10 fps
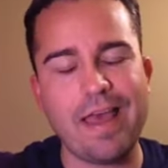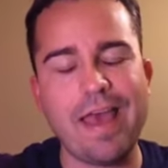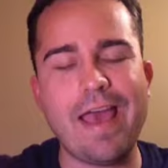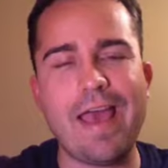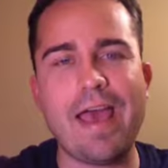
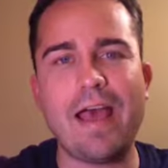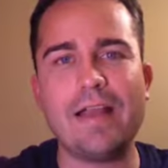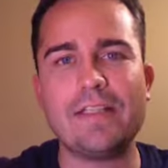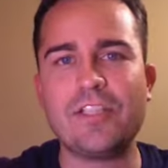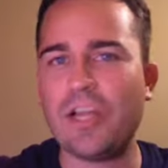
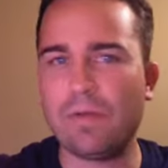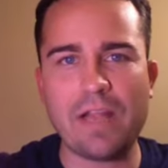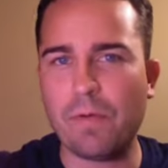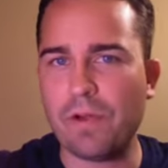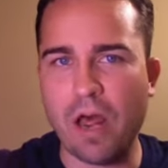And generally I
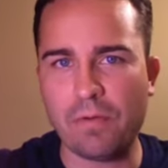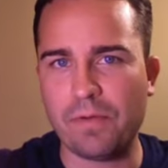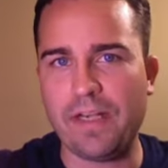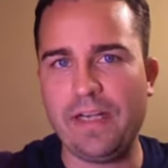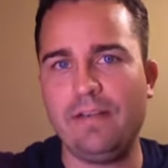will not
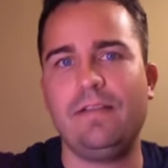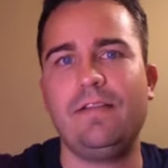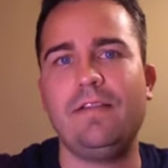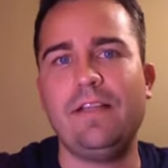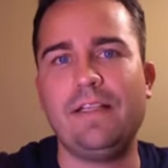read
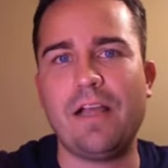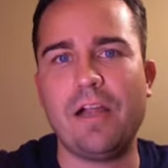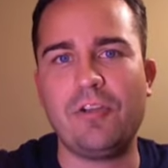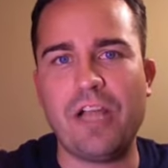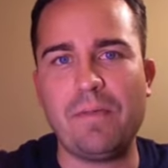the entire
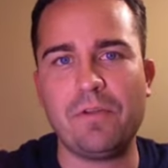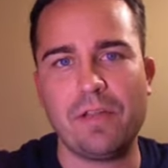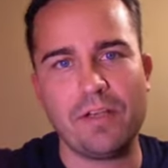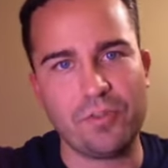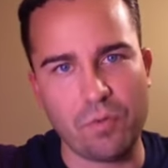chapter,
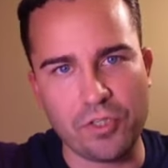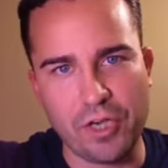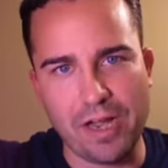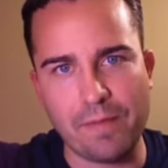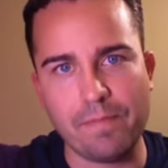that's your
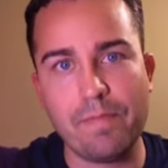job.